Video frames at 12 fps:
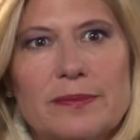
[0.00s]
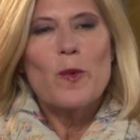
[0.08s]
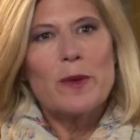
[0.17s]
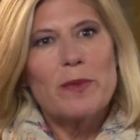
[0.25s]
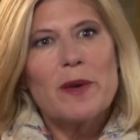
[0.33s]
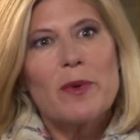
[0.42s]

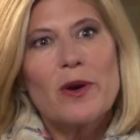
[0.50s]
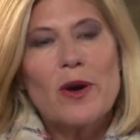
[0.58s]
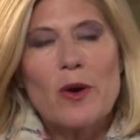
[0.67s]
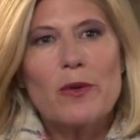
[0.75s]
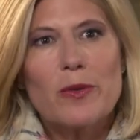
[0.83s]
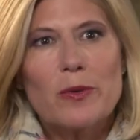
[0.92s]
When people
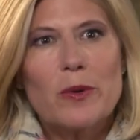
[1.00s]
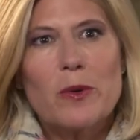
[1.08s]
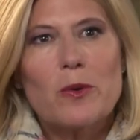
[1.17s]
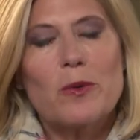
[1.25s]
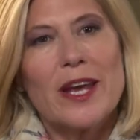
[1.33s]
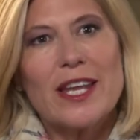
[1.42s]
go
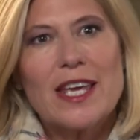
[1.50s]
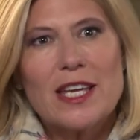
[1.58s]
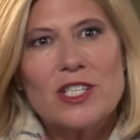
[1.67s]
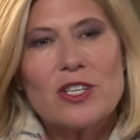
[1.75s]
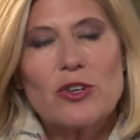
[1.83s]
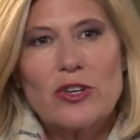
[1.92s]
through
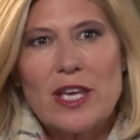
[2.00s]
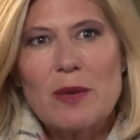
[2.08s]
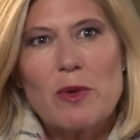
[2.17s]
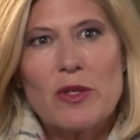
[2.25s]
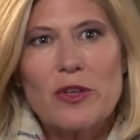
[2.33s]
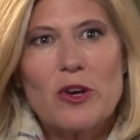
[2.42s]
radiation or
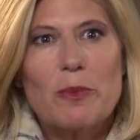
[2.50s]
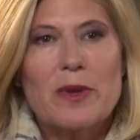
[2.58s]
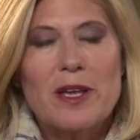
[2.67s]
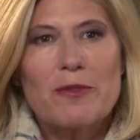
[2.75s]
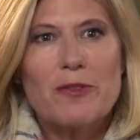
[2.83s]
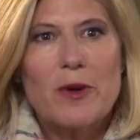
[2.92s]

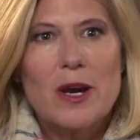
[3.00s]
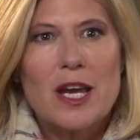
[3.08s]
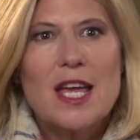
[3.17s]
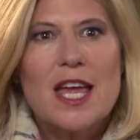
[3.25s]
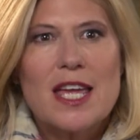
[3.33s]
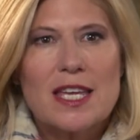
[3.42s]
chemotherapy
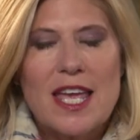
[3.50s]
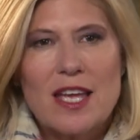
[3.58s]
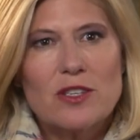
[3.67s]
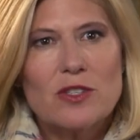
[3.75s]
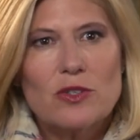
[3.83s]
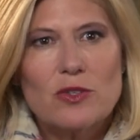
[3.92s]
for
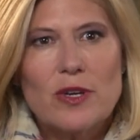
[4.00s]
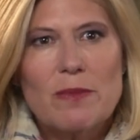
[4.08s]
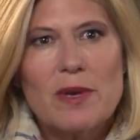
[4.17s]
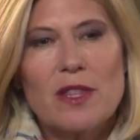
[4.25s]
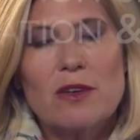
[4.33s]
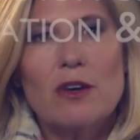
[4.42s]
cancer
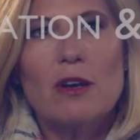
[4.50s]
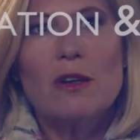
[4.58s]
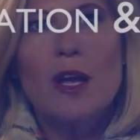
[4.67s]
treatment, there are a